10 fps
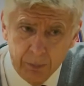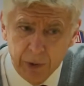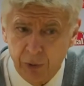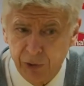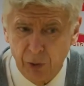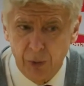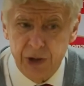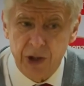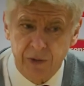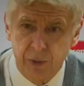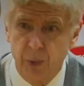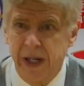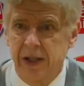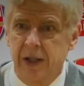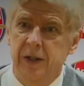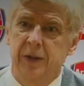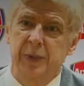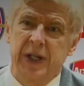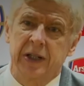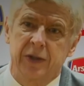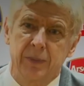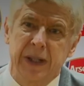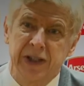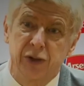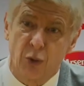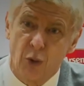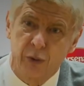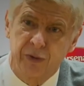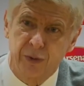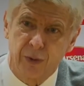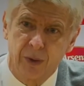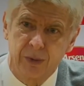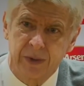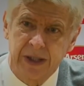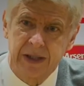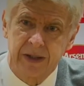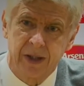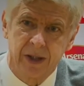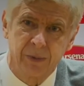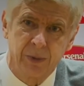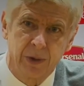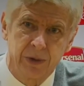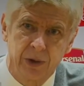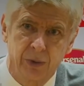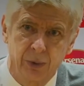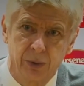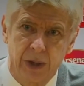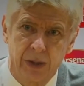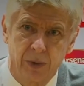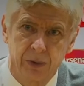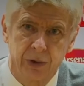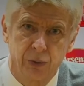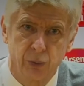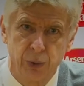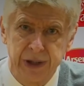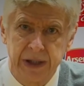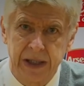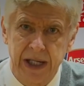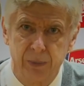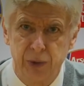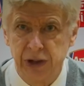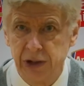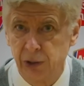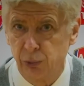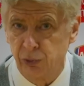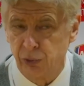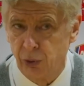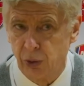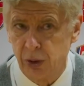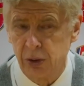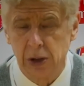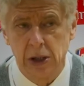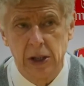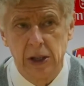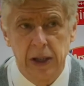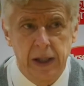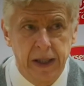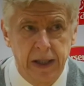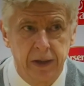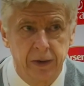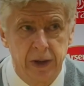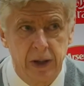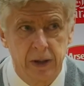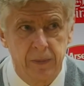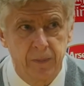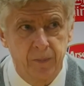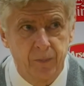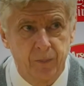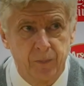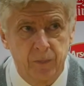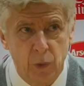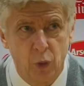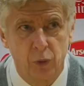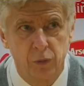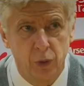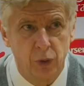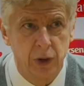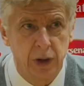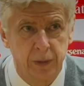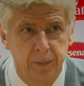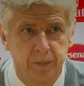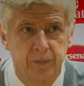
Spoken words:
Because we know each other well, we had many draws, you know, and I wanted to win the game. We needed to score, and overall,